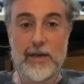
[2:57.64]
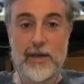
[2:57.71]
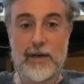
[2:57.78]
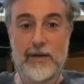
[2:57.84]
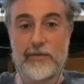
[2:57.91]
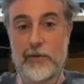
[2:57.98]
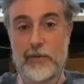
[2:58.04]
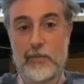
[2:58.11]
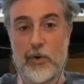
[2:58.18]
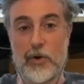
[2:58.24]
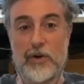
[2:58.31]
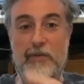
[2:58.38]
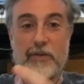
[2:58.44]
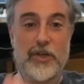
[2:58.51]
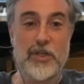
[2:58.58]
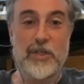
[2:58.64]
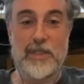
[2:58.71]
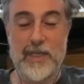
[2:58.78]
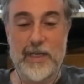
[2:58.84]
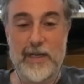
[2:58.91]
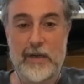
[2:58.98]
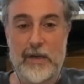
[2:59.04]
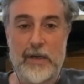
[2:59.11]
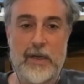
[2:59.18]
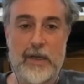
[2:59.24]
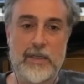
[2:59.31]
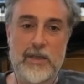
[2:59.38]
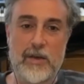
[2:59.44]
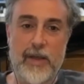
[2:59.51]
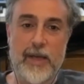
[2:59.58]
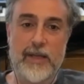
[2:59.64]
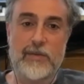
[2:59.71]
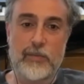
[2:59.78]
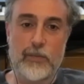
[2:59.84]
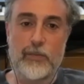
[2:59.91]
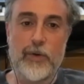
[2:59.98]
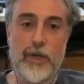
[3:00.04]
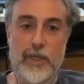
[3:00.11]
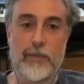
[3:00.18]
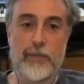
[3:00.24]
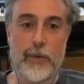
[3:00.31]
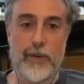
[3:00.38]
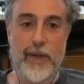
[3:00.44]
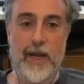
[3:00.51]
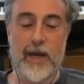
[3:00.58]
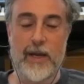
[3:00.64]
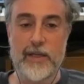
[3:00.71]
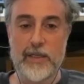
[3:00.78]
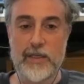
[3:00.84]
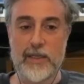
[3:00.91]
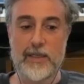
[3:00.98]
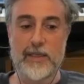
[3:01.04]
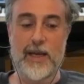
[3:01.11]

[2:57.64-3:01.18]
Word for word: uh, for more efficiency. And so that's really where we got into this